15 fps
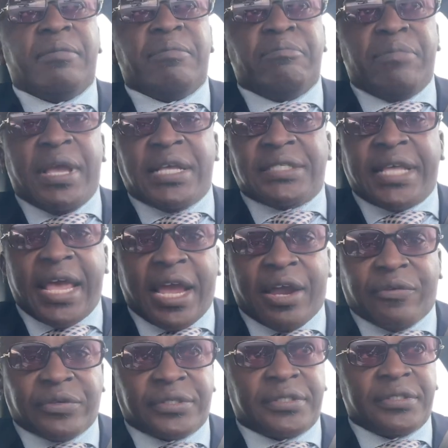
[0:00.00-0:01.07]
Ms.
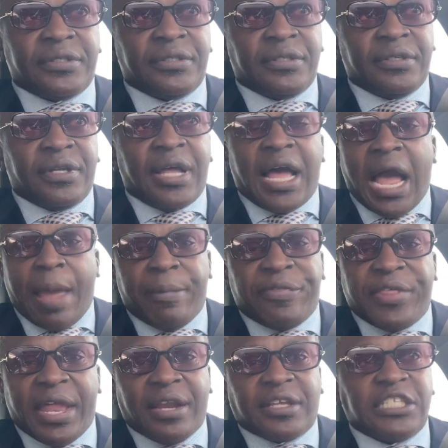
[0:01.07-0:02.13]
Harris,
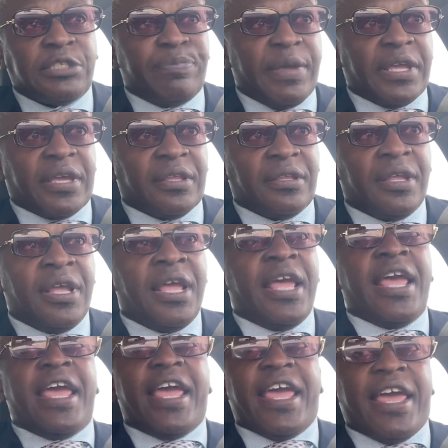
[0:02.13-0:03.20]
hypothetically speaking,
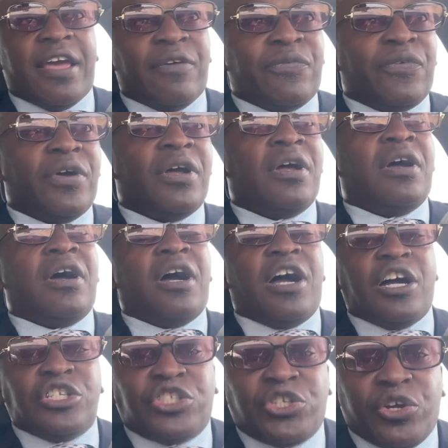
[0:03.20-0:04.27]
if
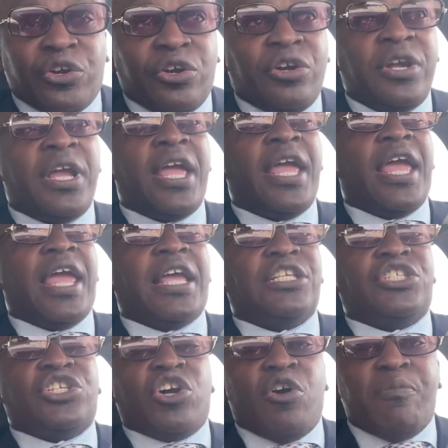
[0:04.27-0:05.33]
Hunter and
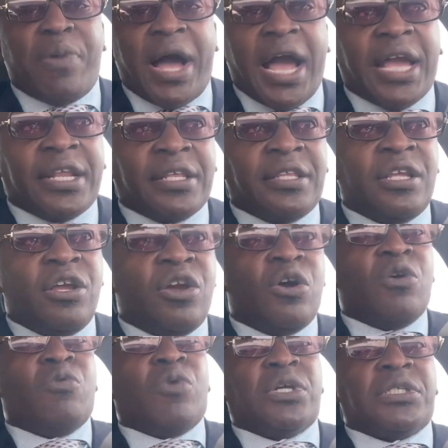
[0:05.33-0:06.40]
Joe Biden
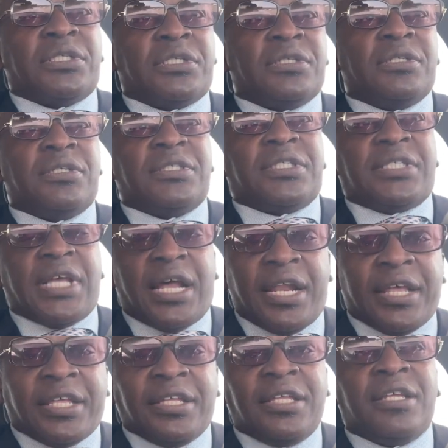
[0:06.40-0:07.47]
was
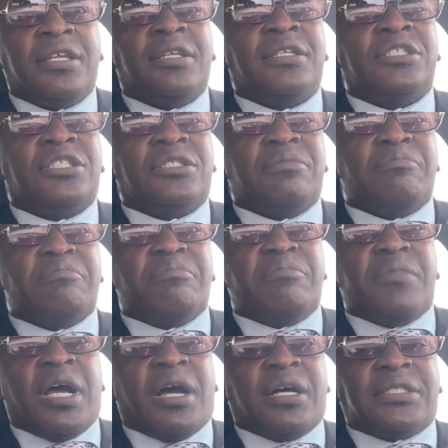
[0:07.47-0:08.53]
selling
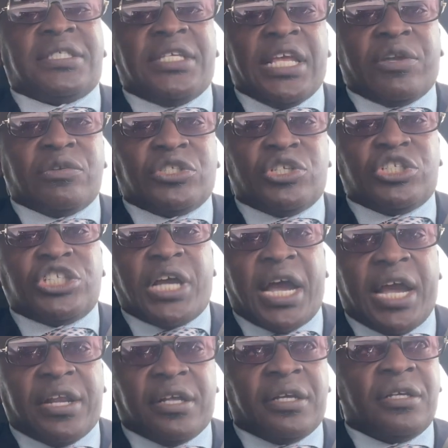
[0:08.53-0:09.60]
secrets to
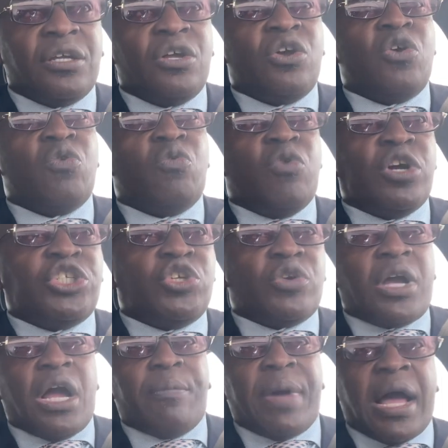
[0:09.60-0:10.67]
China, would you
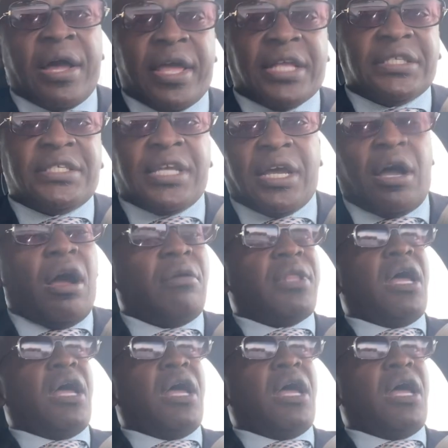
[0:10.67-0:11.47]
come out and tell, oh,